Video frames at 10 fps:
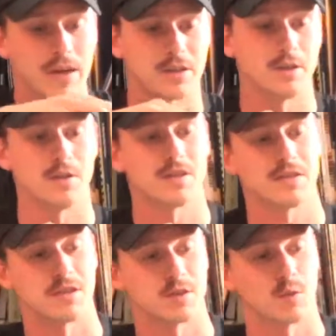could actually use this
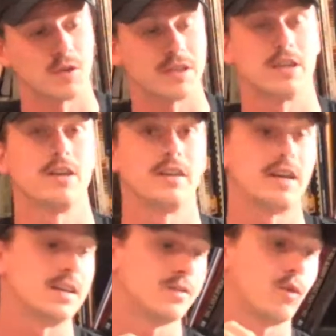as a storage and carrying
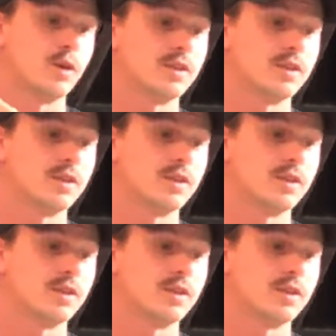case for your